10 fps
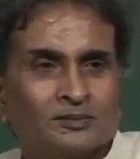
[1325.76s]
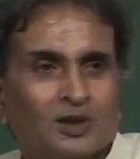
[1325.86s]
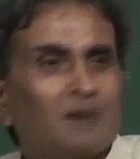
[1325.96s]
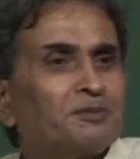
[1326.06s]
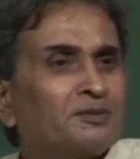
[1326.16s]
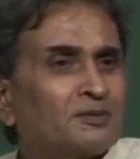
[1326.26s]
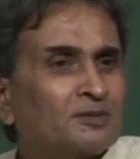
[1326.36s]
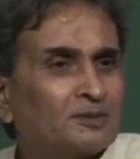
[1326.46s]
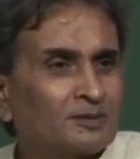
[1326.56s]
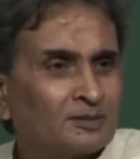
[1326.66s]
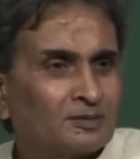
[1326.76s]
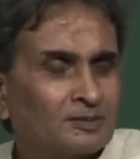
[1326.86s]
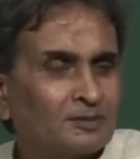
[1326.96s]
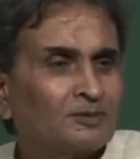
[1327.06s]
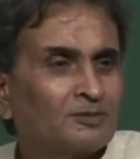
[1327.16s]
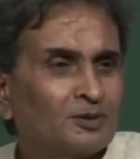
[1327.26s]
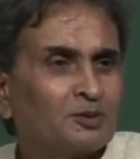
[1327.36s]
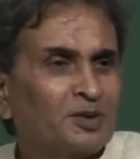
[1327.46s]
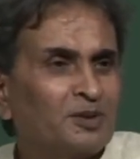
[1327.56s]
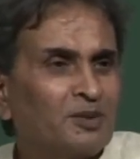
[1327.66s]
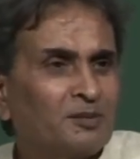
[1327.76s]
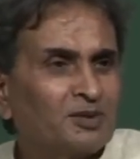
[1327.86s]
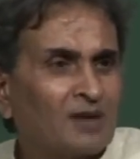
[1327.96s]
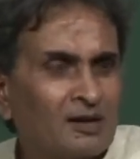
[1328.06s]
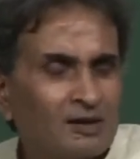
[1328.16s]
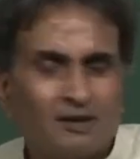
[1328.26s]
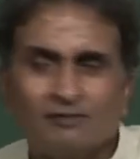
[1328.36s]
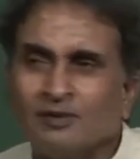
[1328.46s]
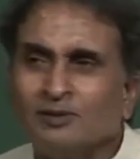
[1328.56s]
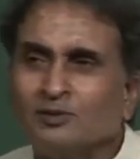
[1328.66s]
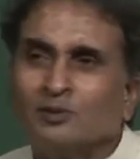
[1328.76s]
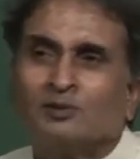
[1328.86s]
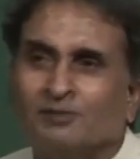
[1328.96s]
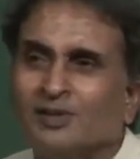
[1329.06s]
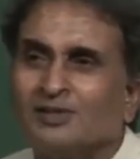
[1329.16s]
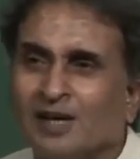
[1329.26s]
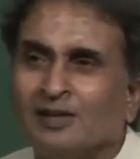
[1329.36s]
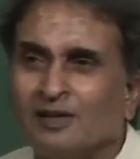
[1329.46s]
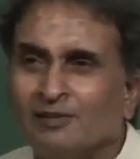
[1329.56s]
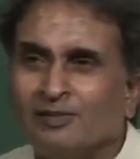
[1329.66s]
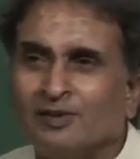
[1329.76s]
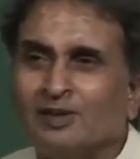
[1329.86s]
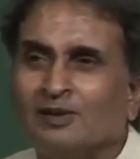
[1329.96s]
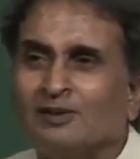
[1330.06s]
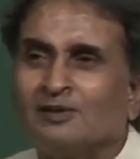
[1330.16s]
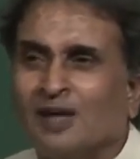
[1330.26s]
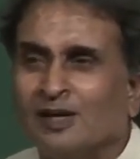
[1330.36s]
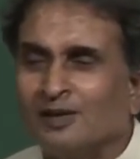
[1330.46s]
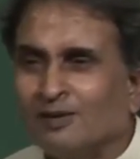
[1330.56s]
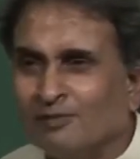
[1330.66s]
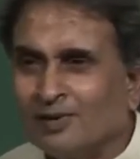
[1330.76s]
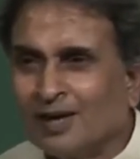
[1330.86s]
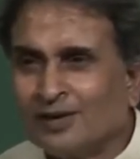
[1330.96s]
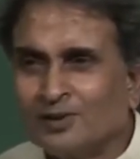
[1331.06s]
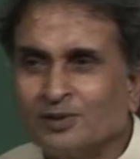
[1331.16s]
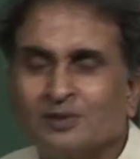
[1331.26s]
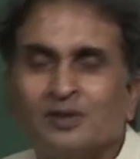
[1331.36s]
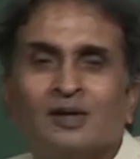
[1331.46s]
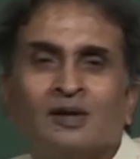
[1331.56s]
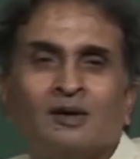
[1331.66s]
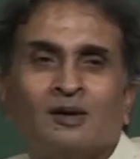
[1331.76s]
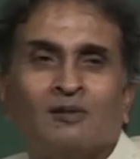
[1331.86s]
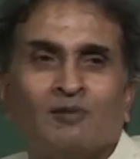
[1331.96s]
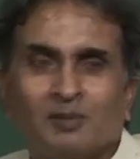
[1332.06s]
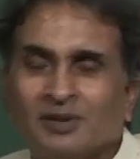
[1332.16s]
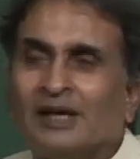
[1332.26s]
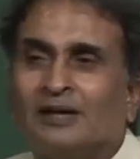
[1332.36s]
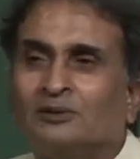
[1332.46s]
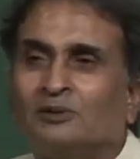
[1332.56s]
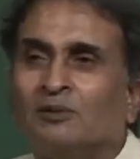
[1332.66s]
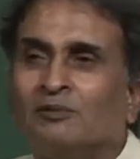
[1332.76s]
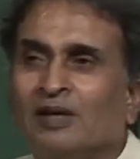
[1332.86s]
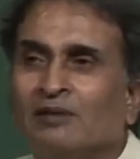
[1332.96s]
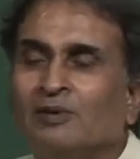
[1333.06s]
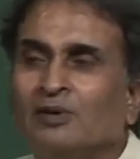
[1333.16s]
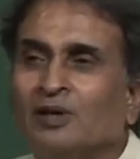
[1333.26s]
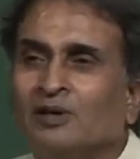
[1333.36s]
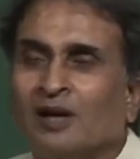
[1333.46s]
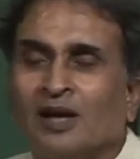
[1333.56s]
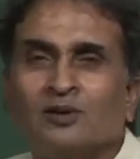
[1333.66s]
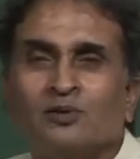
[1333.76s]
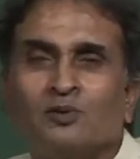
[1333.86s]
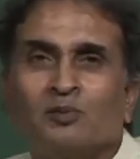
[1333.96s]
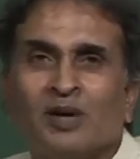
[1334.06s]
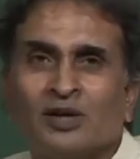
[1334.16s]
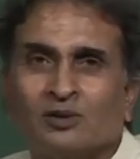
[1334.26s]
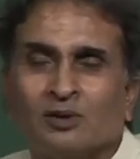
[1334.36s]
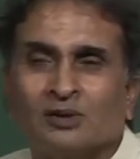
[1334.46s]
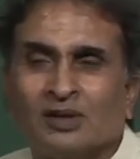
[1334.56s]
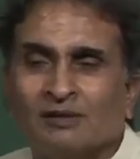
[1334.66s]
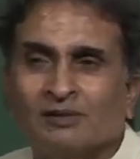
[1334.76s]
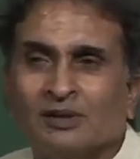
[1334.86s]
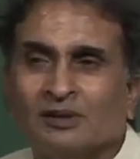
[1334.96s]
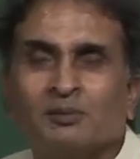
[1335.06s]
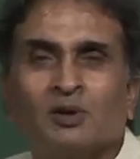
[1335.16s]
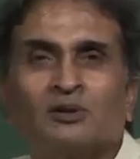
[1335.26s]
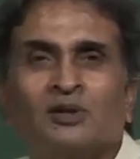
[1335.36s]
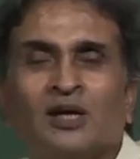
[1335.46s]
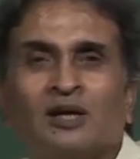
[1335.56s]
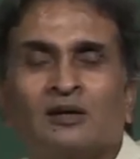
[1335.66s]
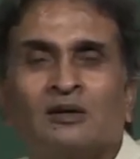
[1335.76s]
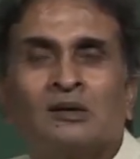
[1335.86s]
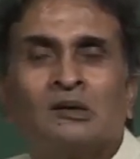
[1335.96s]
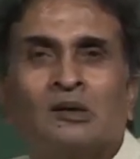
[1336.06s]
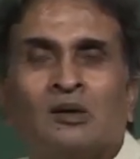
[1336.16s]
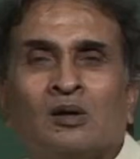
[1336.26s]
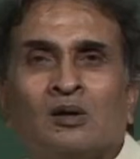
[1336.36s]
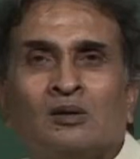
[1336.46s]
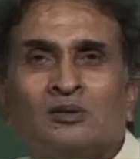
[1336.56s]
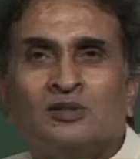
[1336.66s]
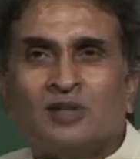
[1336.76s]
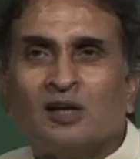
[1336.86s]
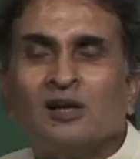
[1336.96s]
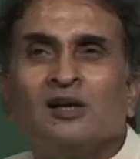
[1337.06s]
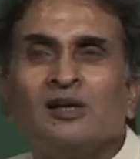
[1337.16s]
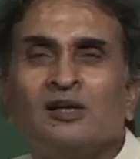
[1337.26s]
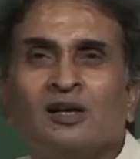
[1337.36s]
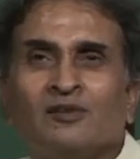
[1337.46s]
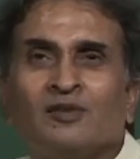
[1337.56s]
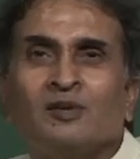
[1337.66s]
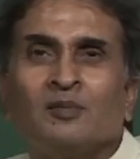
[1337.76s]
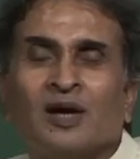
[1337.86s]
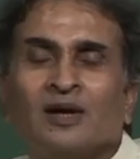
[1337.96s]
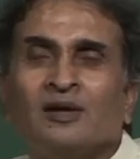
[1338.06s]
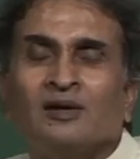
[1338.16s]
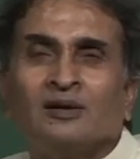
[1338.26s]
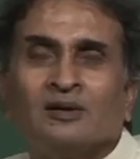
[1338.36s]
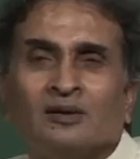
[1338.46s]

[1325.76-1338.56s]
slips, so the speed may be slightly different. So, if it is slightly different, then the slightly different actions will be there. So, whenever you are trying to make sure that everything is, because they are generally driven by